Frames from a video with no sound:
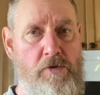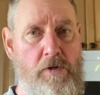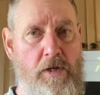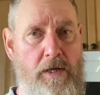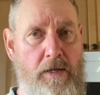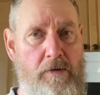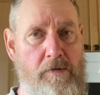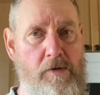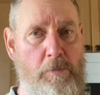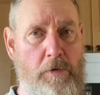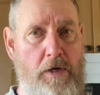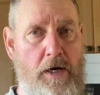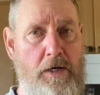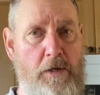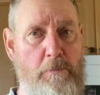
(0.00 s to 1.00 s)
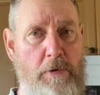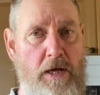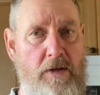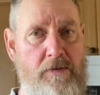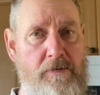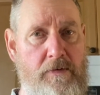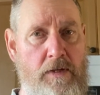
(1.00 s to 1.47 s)
and some cutting
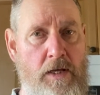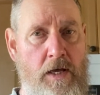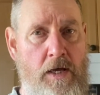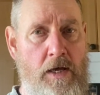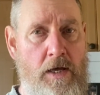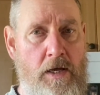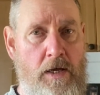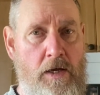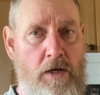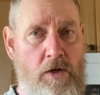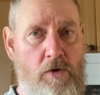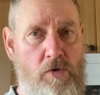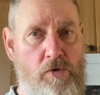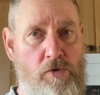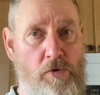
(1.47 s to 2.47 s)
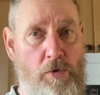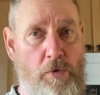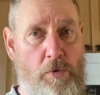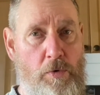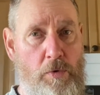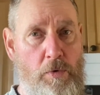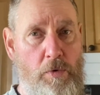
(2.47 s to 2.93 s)
paste.
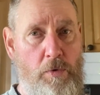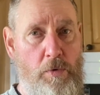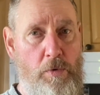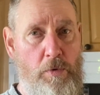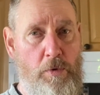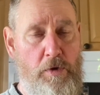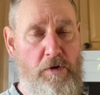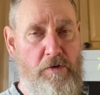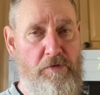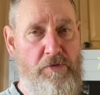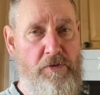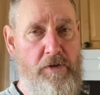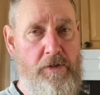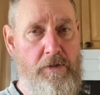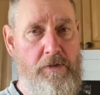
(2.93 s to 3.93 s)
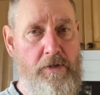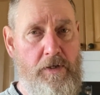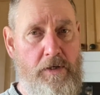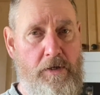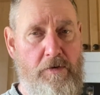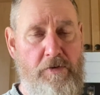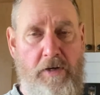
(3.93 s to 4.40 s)
So if
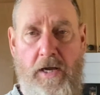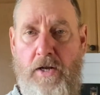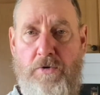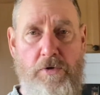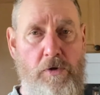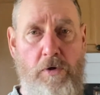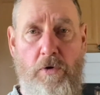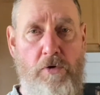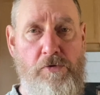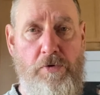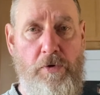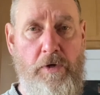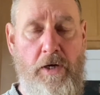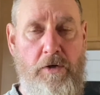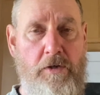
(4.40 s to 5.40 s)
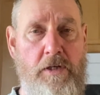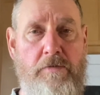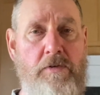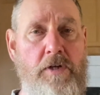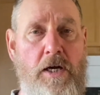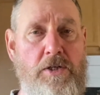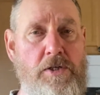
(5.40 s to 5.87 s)
I can't drill holes through it, I couldn't even
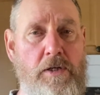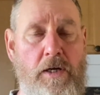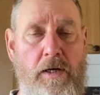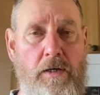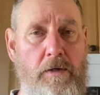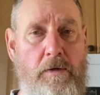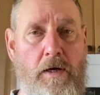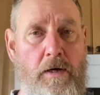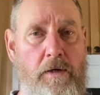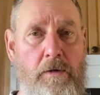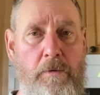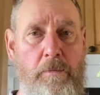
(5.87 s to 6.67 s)
touch it. I